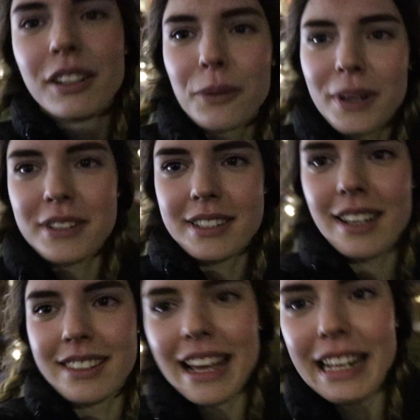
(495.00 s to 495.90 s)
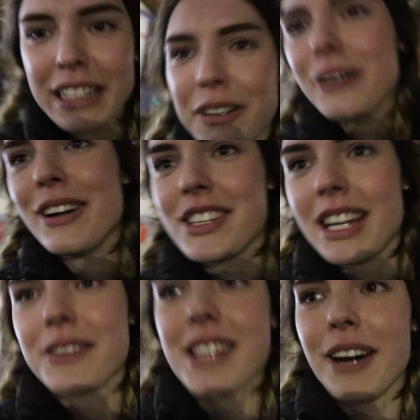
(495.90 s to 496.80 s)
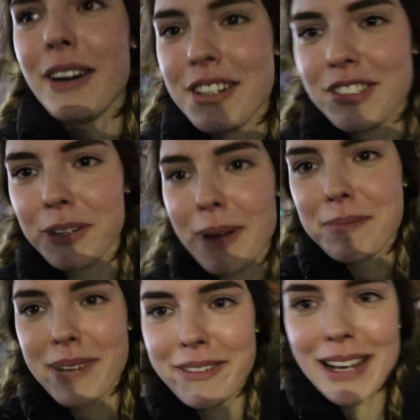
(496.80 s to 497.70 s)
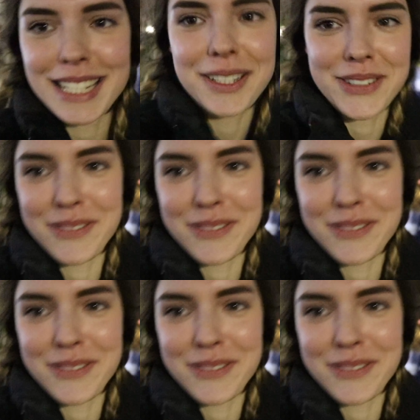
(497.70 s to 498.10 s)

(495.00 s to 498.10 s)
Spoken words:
We are done. Ellie got a shout out and she went bright red. It was